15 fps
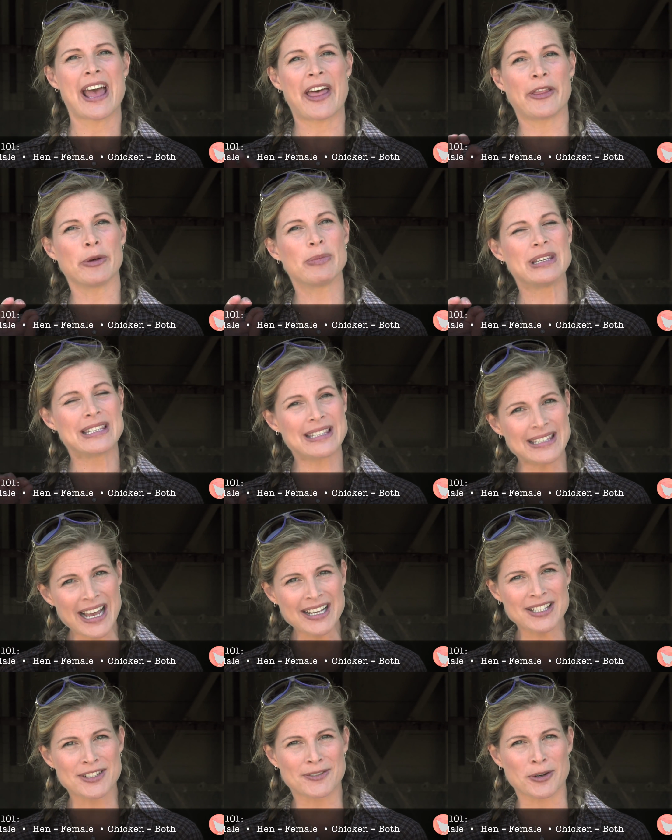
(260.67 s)
and they'll be
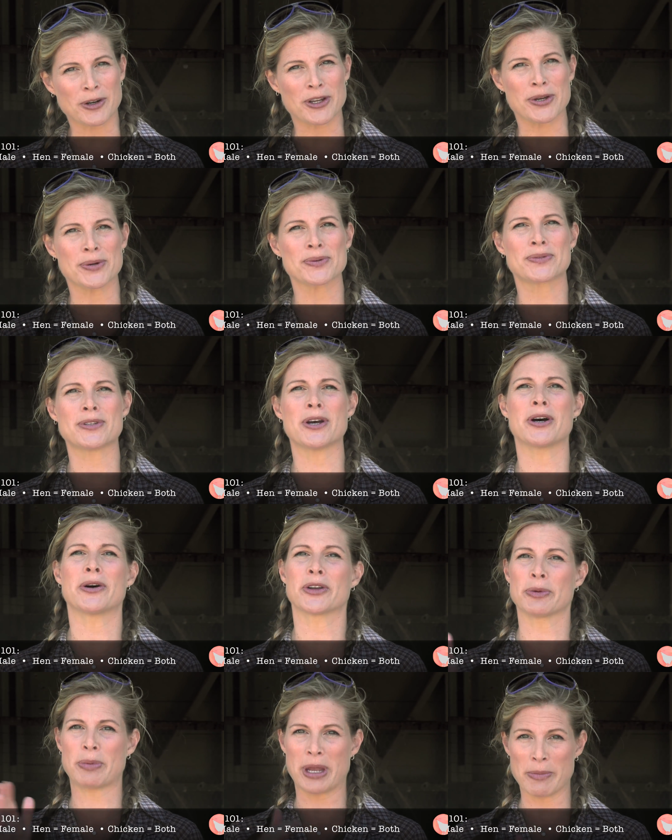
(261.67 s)
sexed for you,
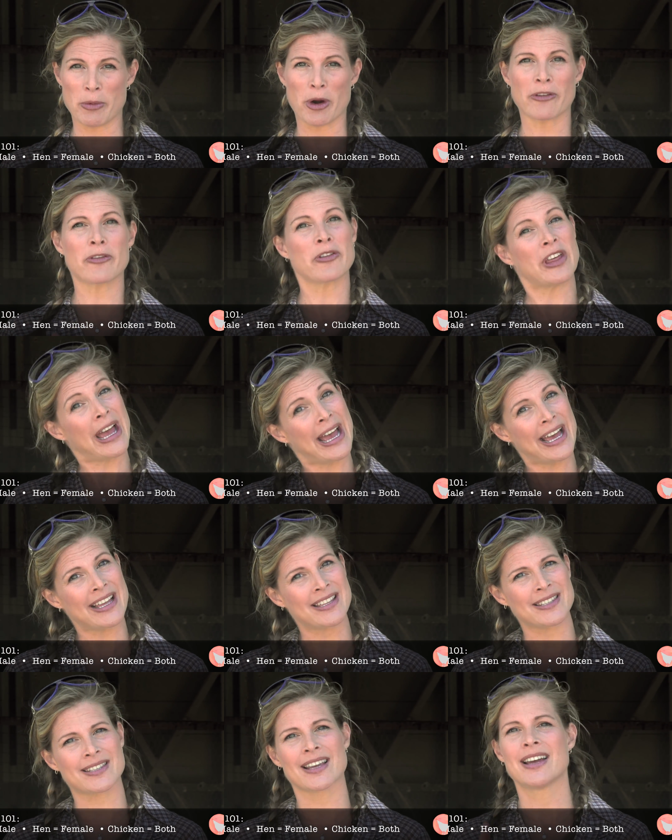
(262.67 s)
so you'll pay more for the
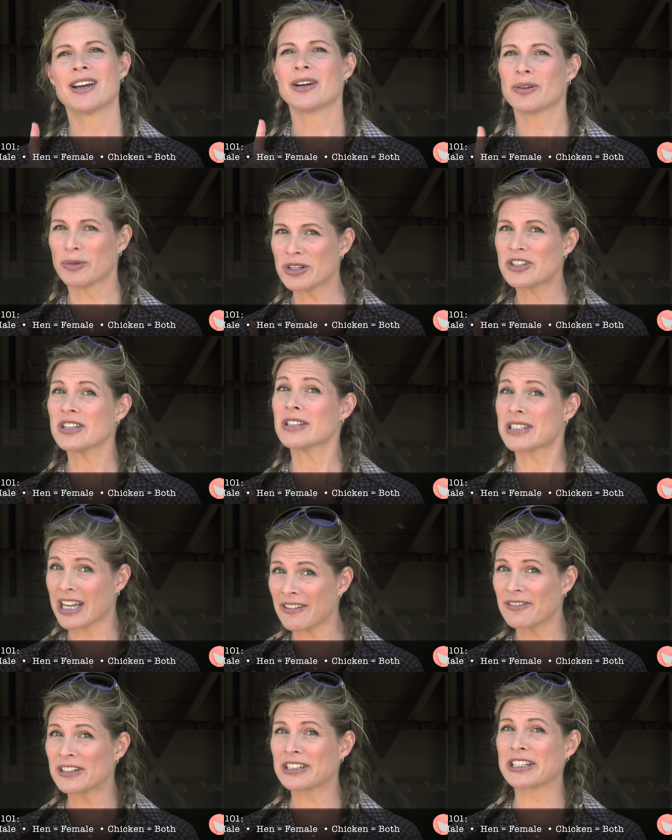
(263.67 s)
hens, which is
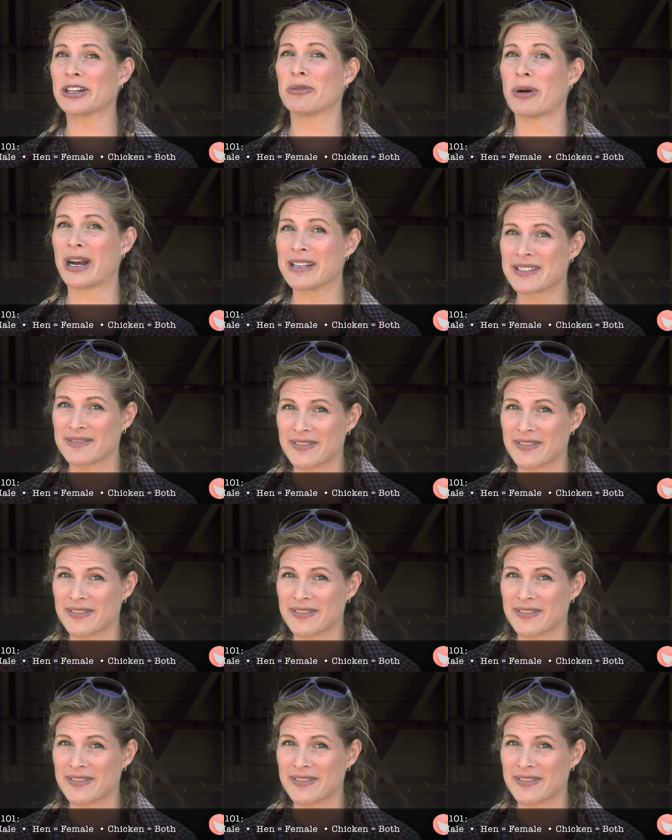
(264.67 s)
definitely a wise